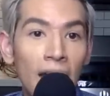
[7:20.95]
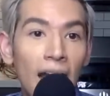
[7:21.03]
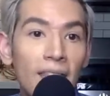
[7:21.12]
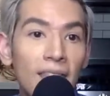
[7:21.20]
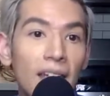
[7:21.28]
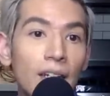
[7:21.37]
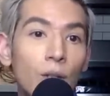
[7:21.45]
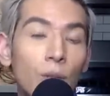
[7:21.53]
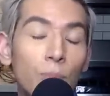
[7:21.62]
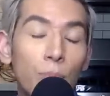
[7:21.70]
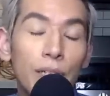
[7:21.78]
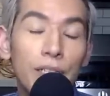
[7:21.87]
And then
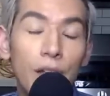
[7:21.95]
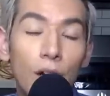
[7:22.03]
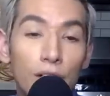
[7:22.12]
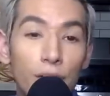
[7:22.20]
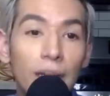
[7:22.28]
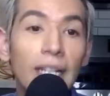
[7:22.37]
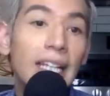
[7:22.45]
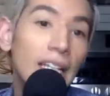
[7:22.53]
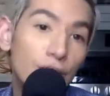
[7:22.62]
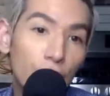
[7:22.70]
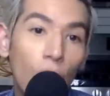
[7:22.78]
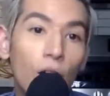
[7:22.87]

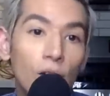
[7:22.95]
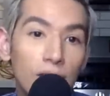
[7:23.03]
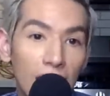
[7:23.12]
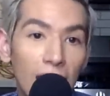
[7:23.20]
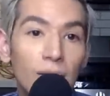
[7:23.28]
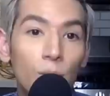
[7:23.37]
King Charles